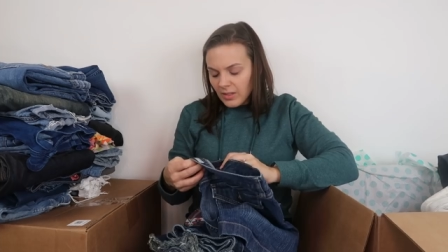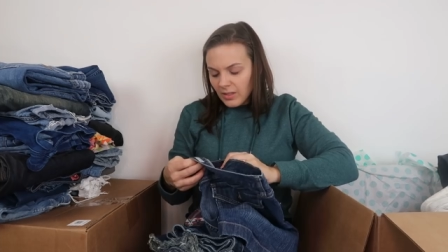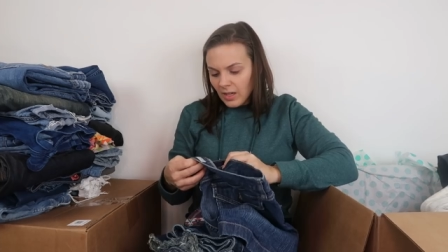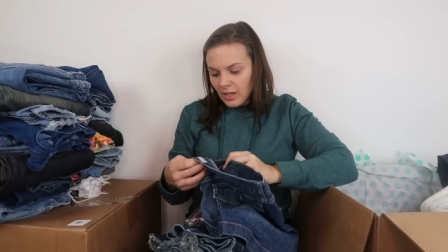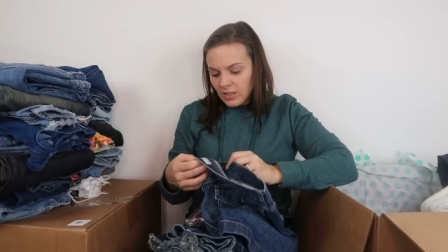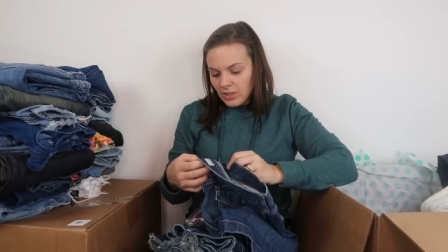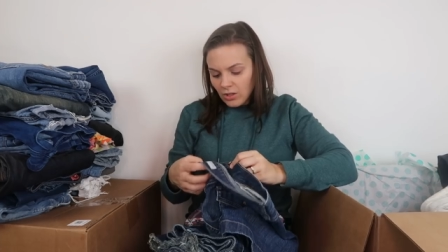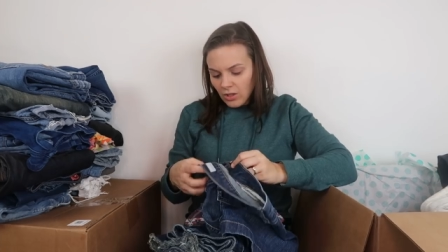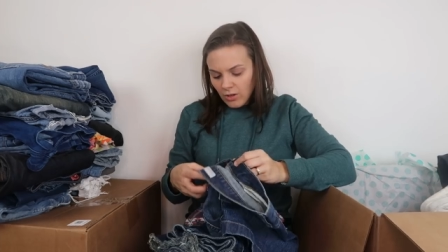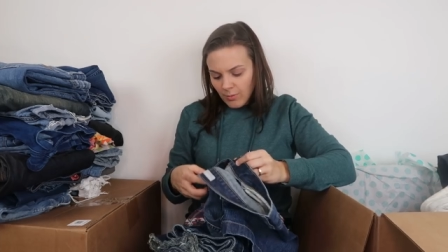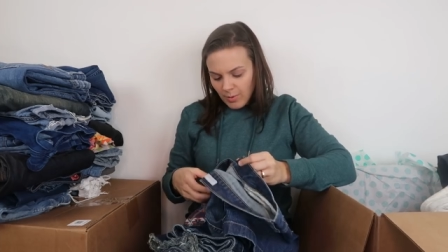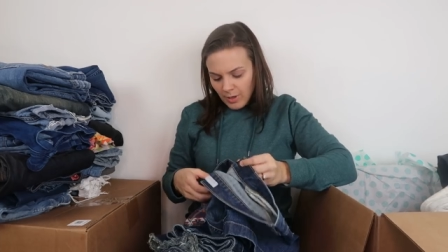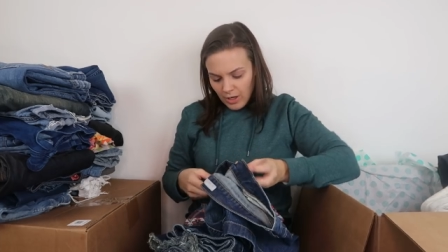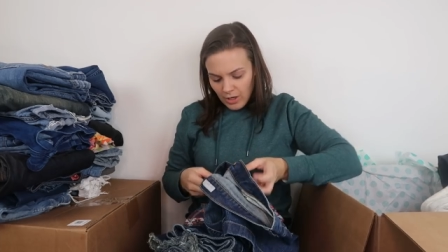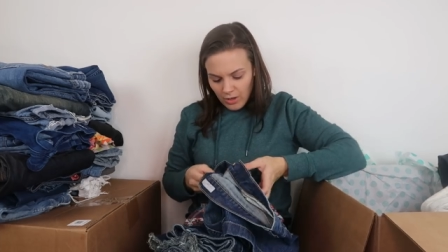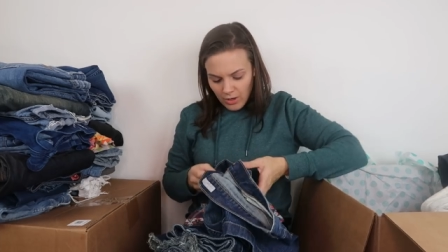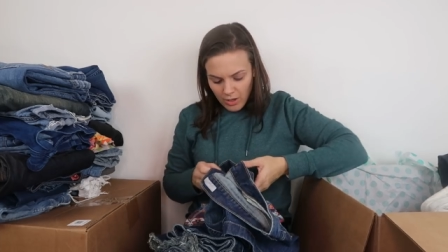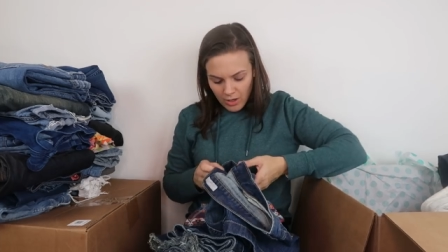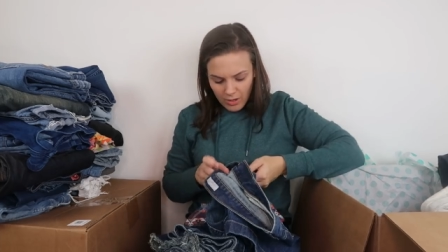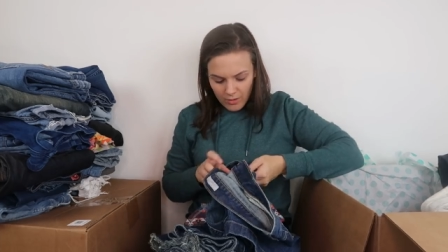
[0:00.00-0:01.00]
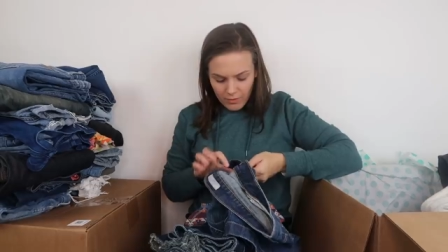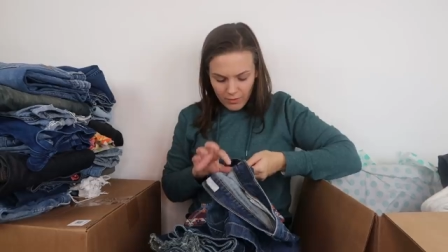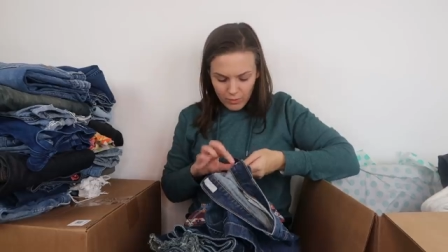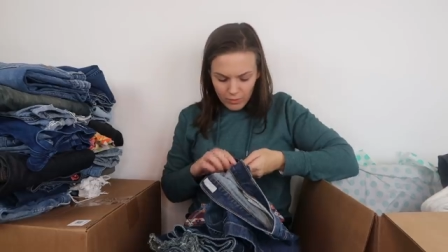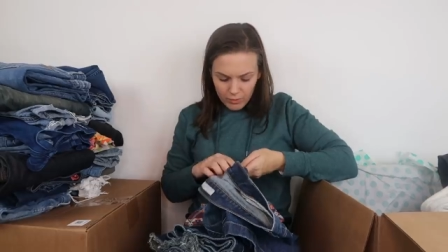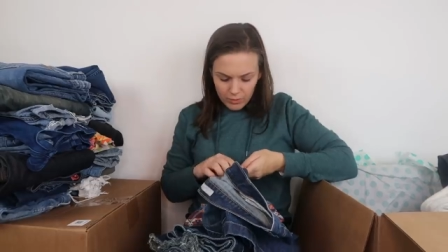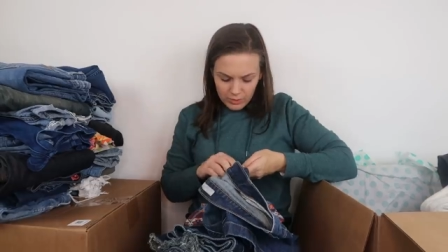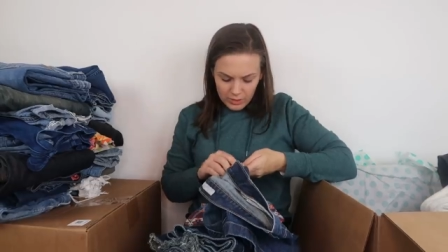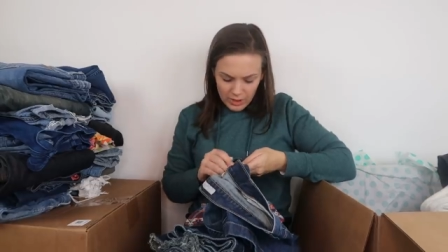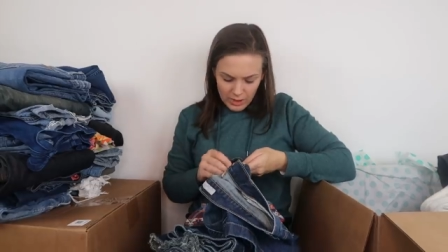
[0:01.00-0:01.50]
Next are a pair of
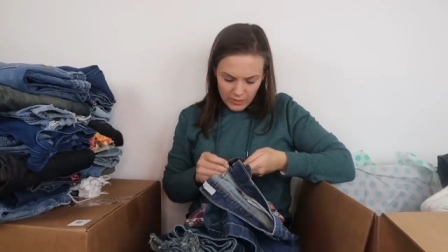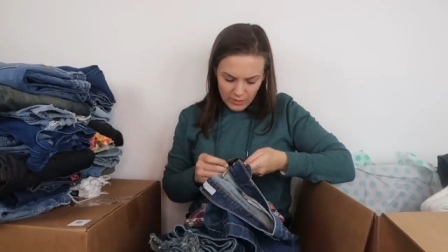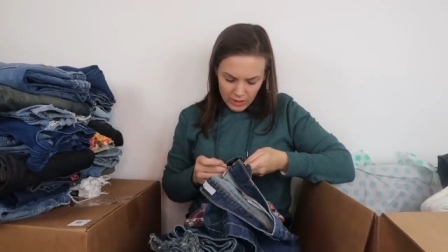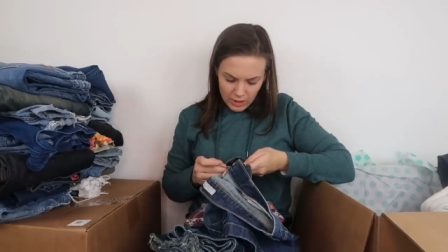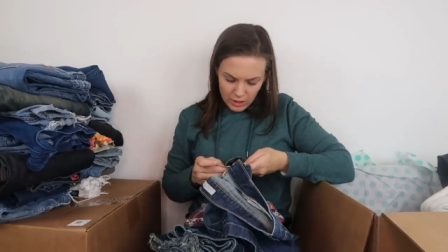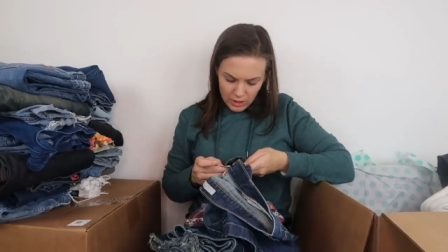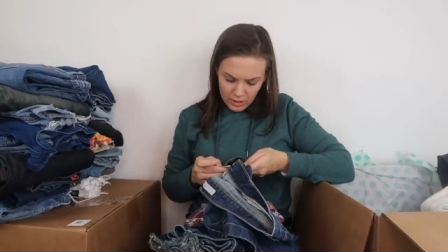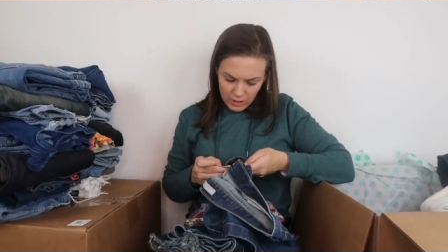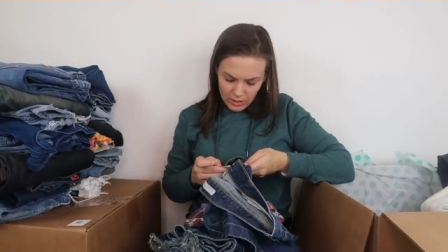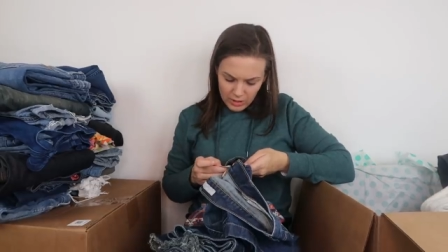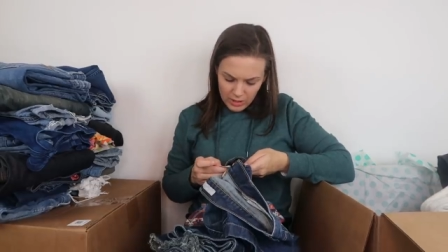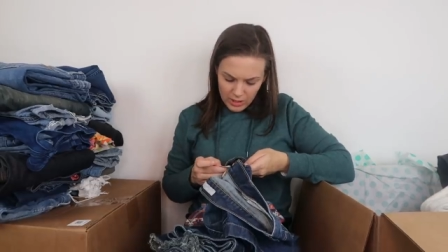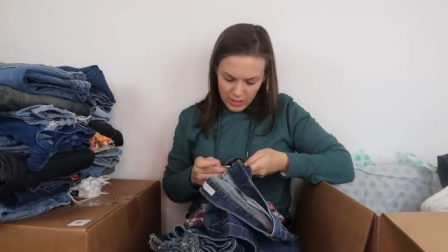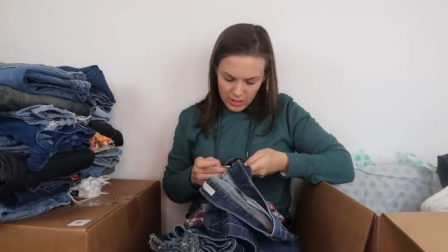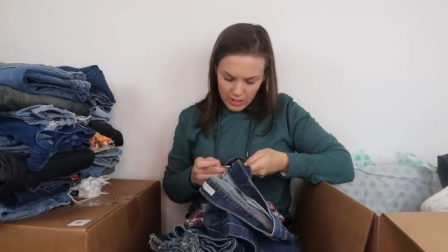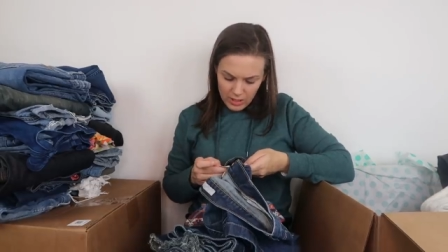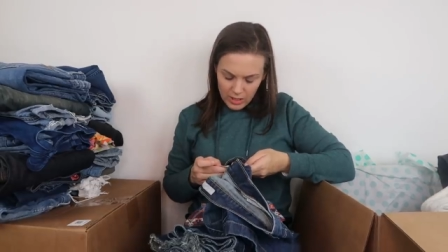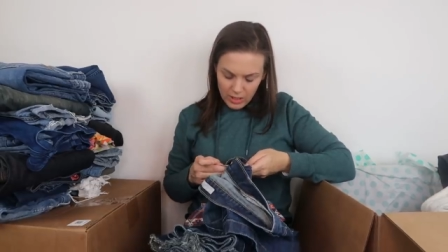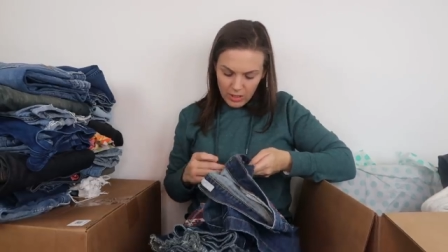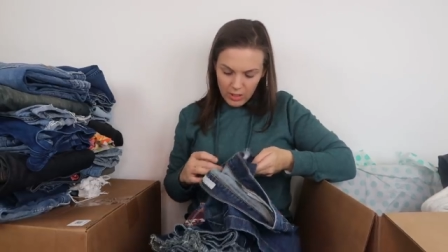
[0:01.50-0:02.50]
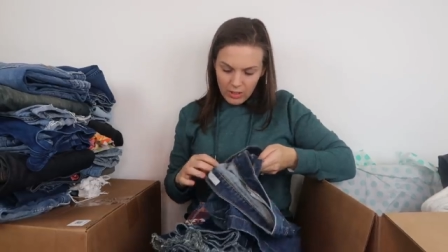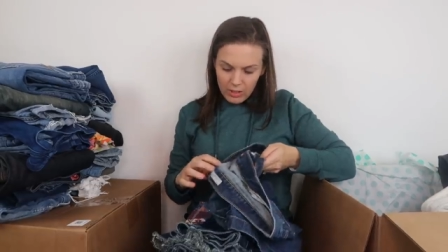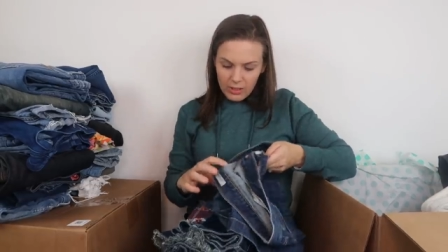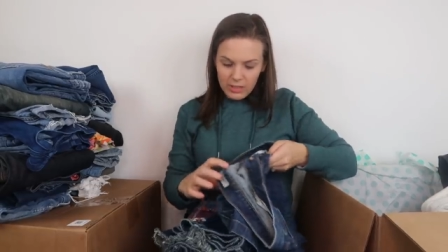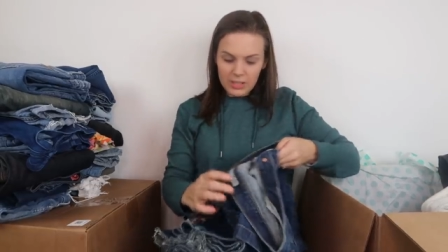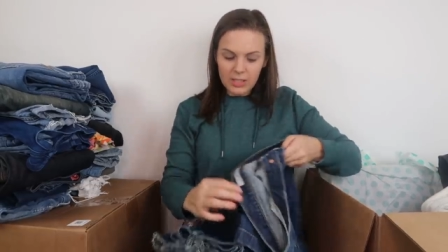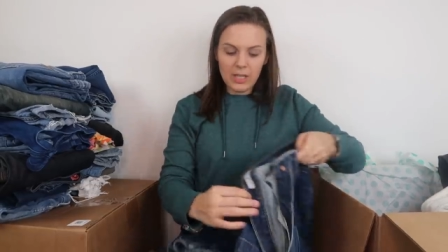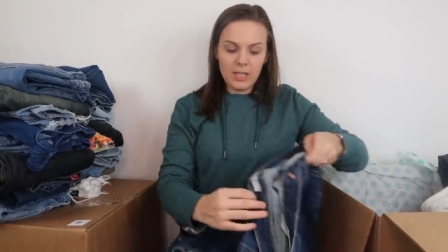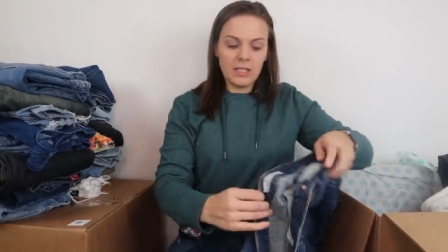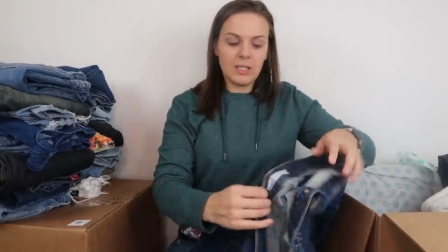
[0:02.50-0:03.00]
Old Navy jeans. They are
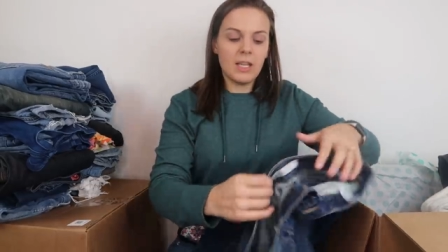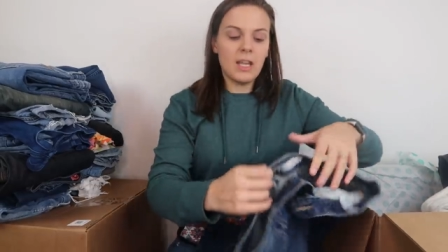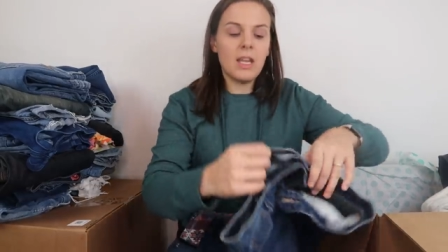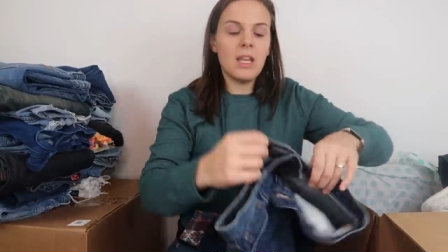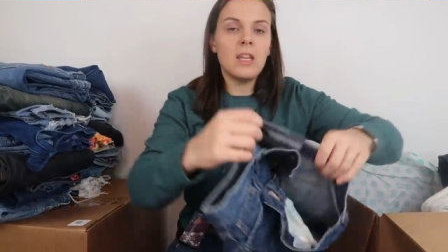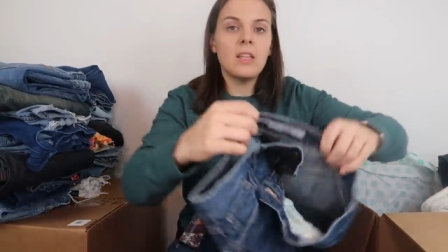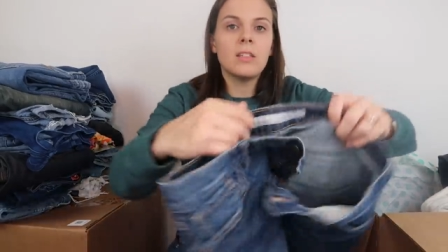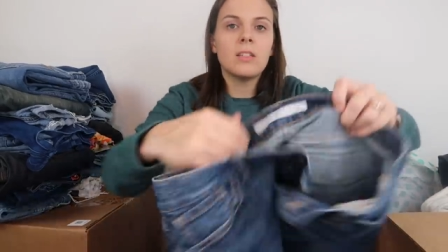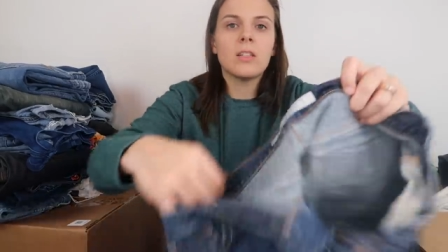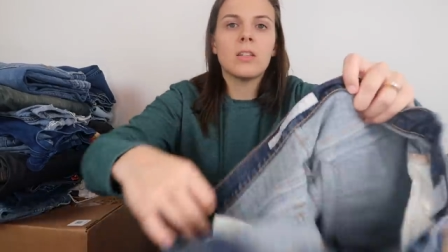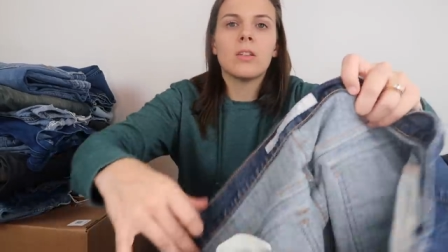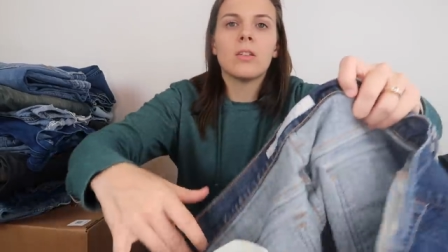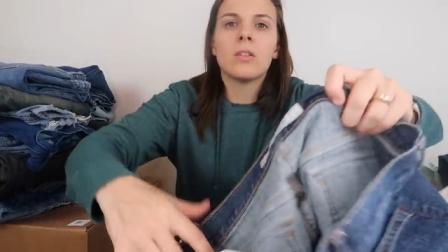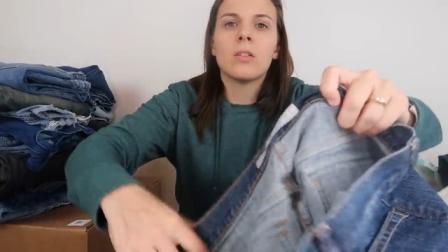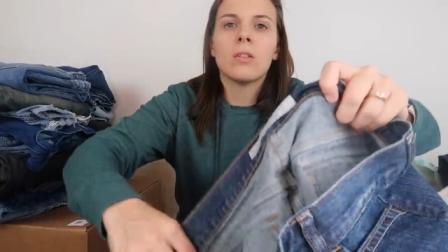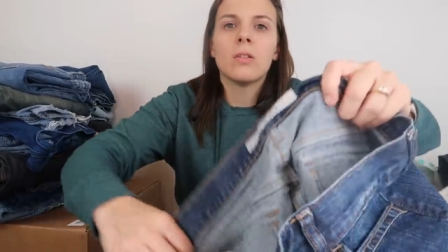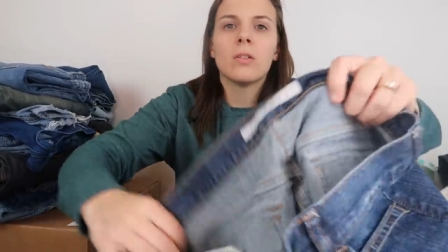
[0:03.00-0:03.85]
a size 8